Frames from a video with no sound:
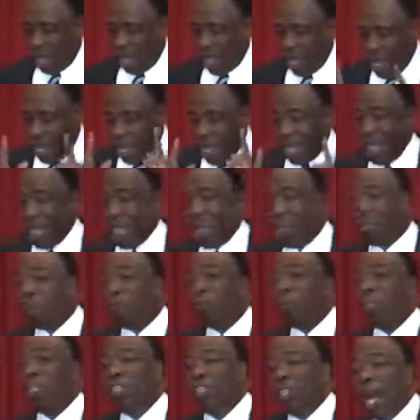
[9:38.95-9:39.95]
And then here's
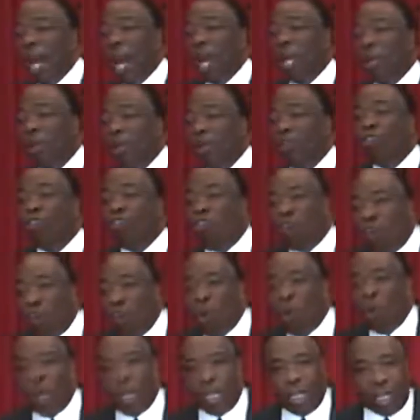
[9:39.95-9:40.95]
the reason I don't
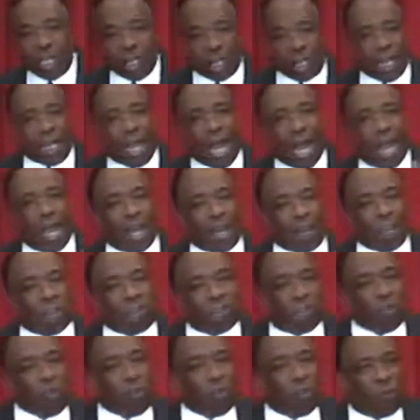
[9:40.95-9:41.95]
join anything. I had
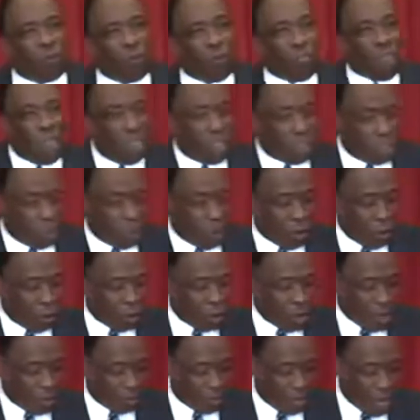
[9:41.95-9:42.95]
a student years ago,
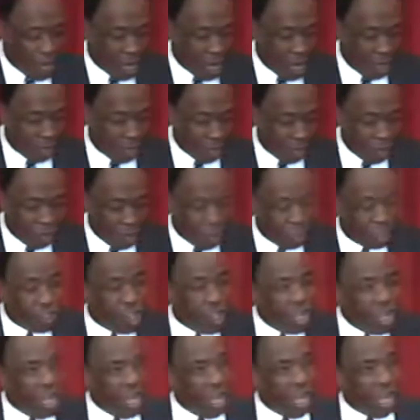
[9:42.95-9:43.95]
a young man named Chris,
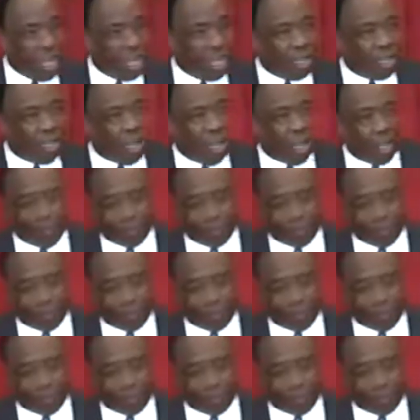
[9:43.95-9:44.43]
and